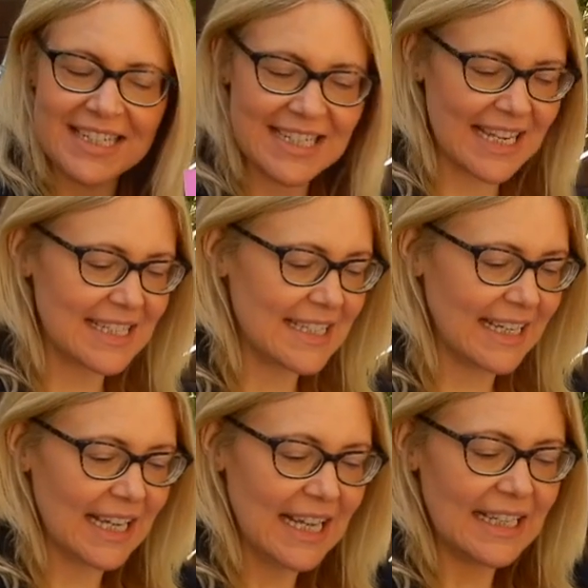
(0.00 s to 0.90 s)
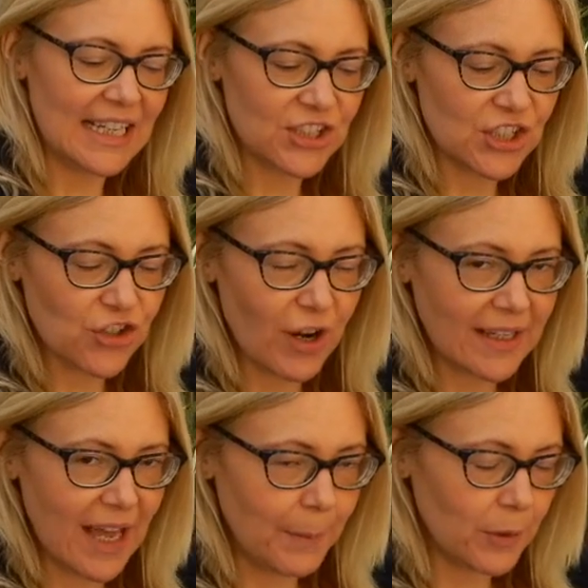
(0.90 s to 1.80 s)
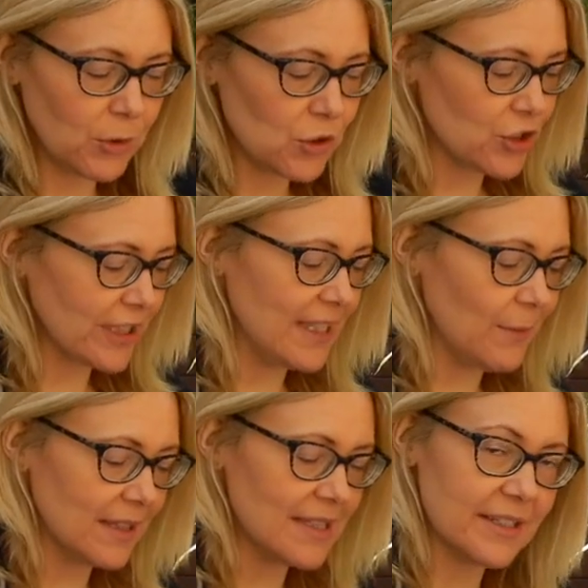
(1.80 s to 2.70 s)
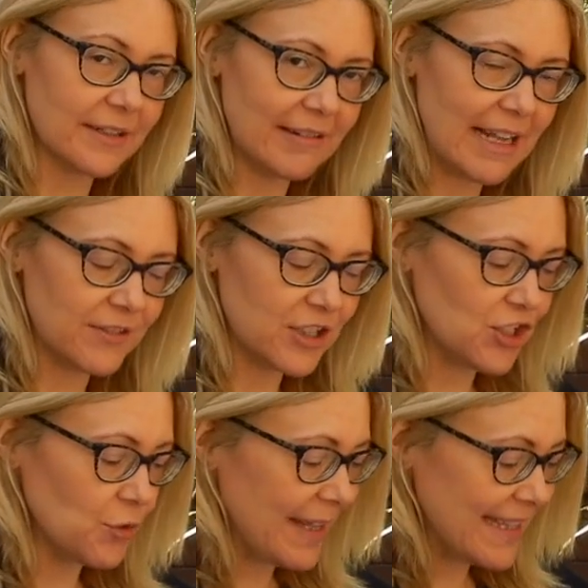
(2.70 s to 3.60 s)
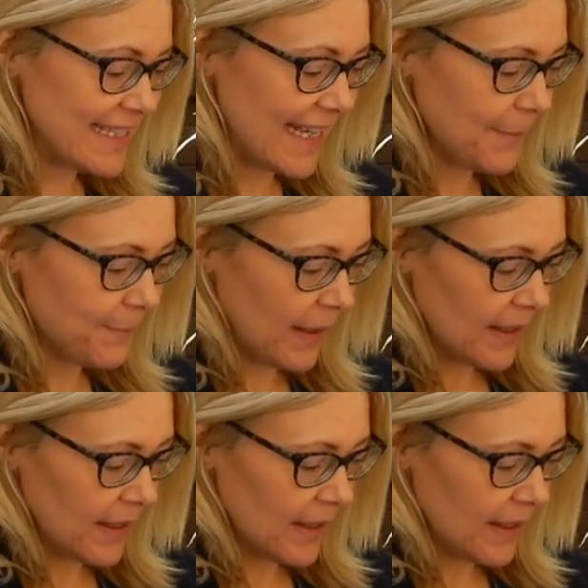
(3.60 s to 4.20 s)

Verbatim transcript: Fantastic. Let's just try a couple more tricky ones that are 11 to 20.